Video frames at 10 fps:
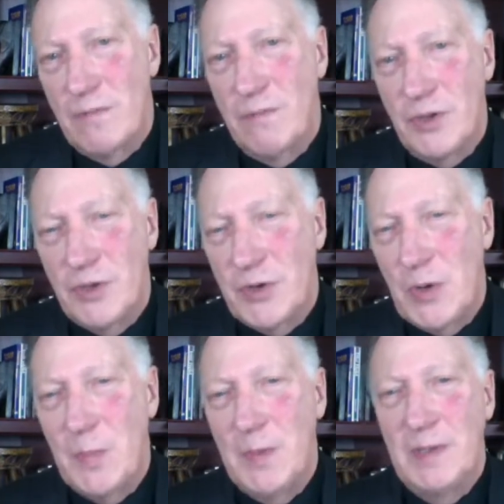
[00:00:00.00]
from the
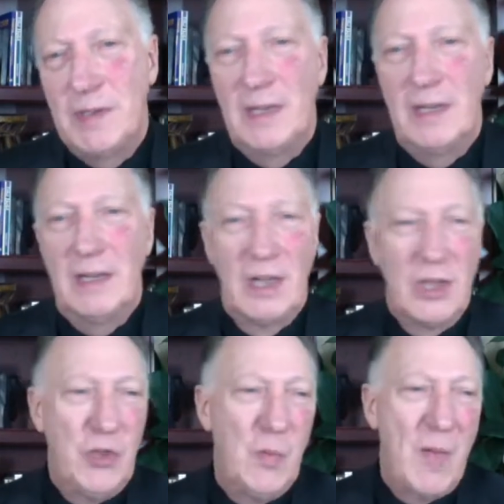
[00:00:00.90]
serpent and
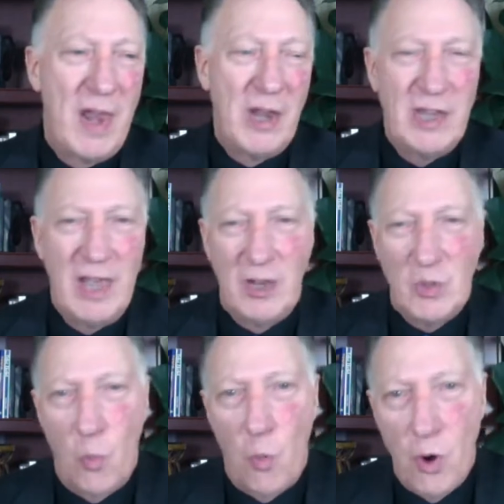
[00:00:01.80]
humanity at
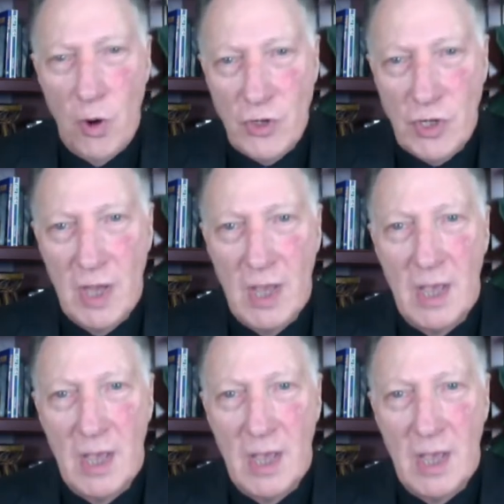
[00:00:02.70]
its worst,